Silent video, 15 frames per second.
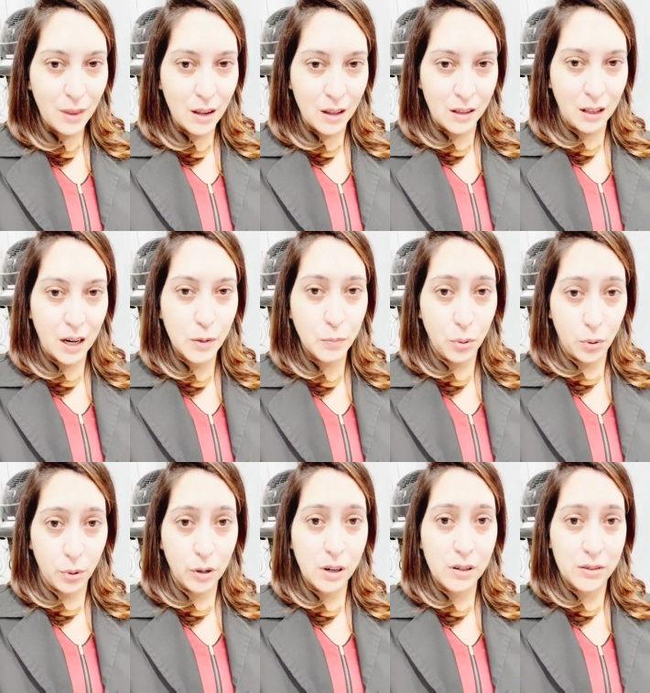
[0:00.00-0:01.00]
a lot of
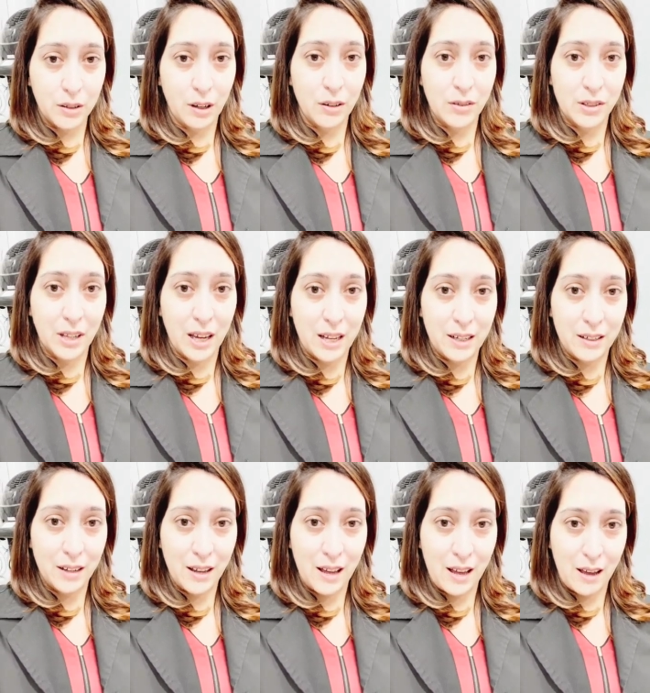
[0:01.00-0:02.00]
pores on our
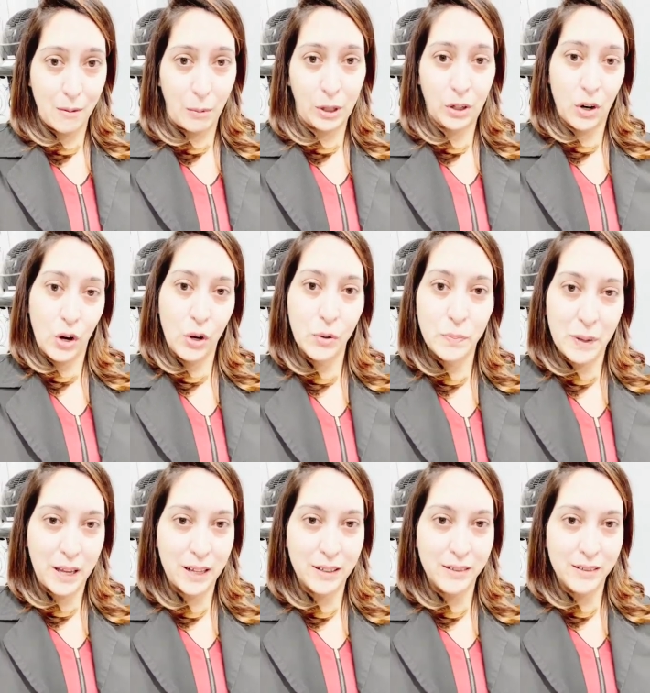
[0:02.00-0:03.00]
skin, and when they're
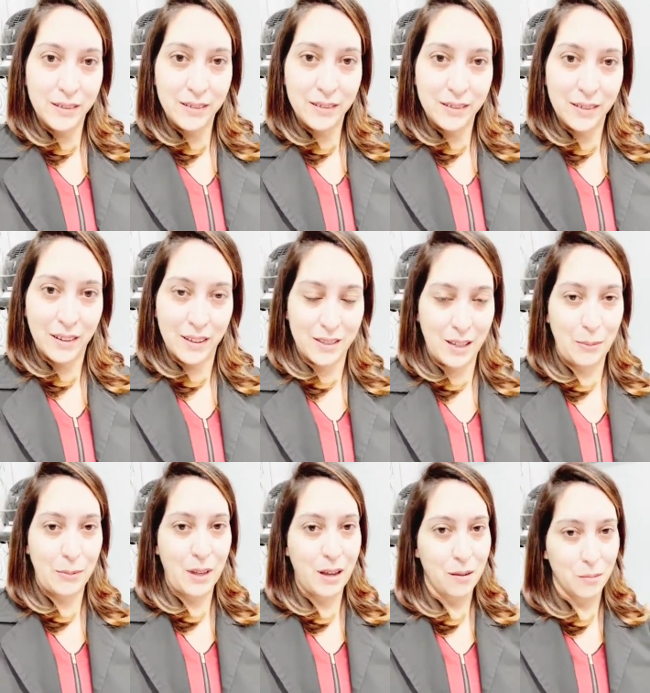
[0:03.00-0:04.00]
open, the same
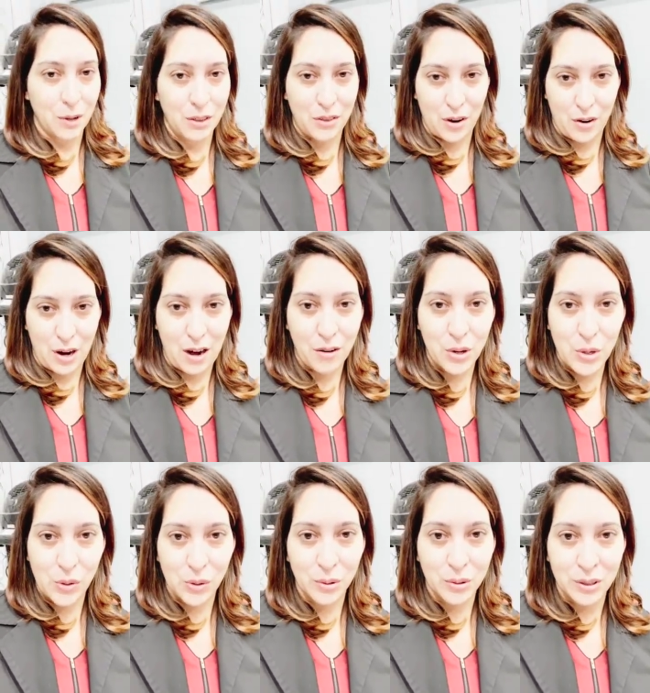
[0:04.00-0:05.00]
thing with our hair
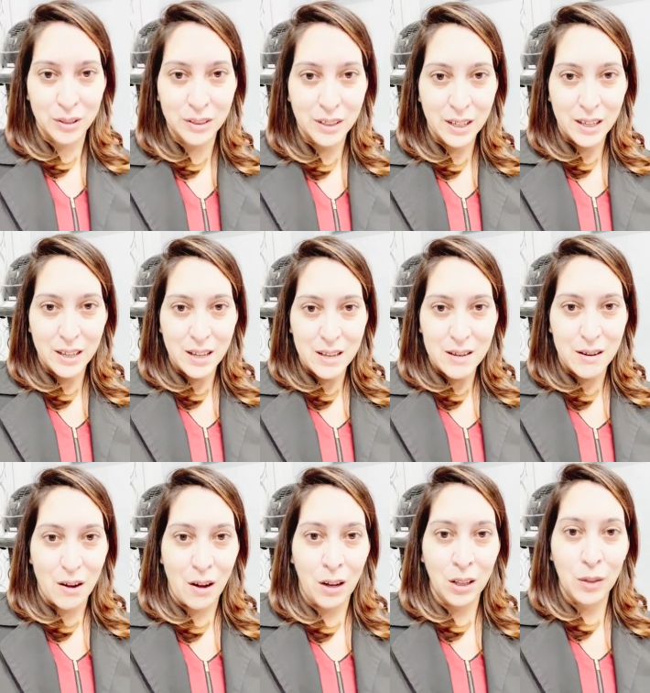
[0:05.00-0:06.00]
cuticle,
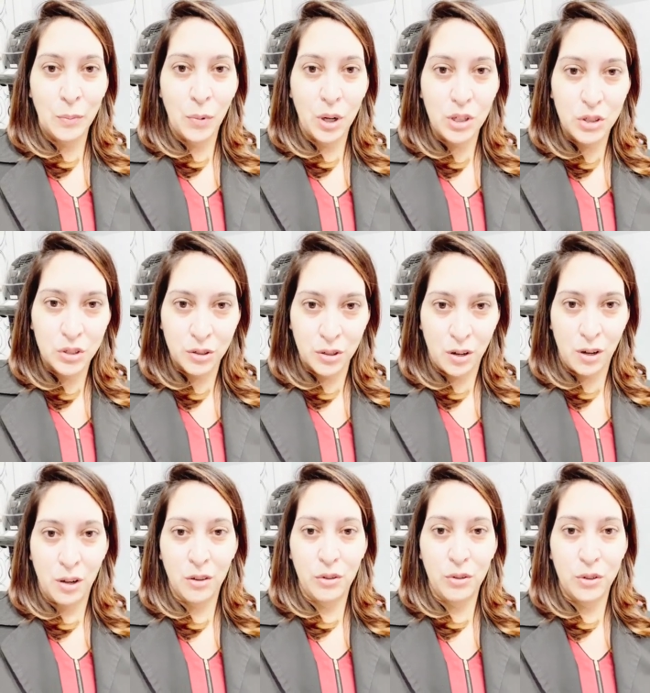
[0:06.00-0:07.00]
all the moisture,
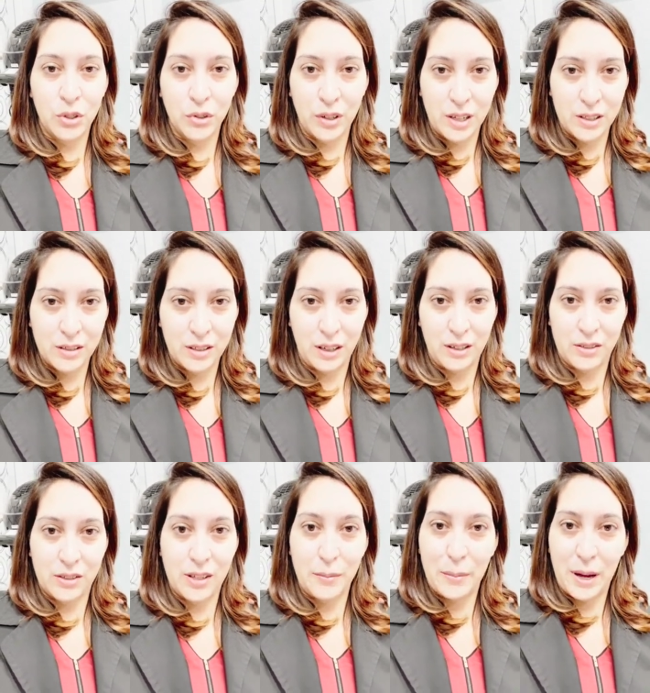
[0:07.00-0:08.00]
all the nutrients tend to
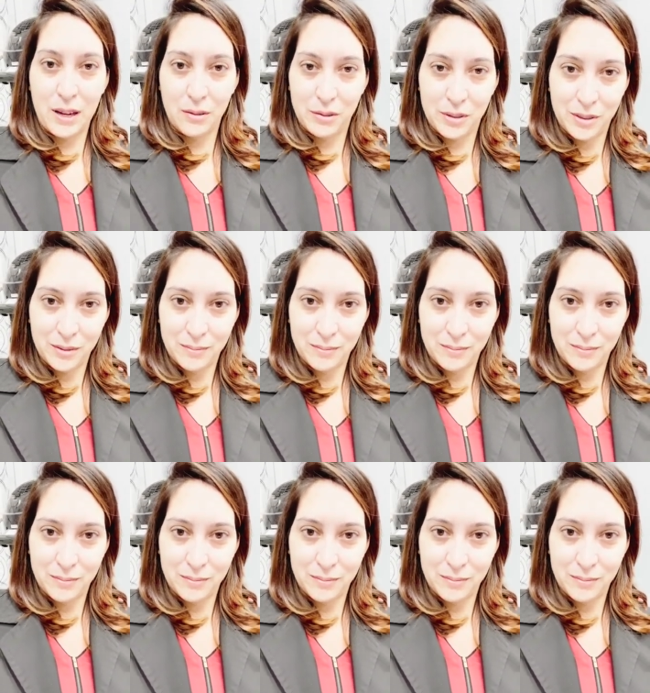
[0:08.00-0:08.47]
seep out.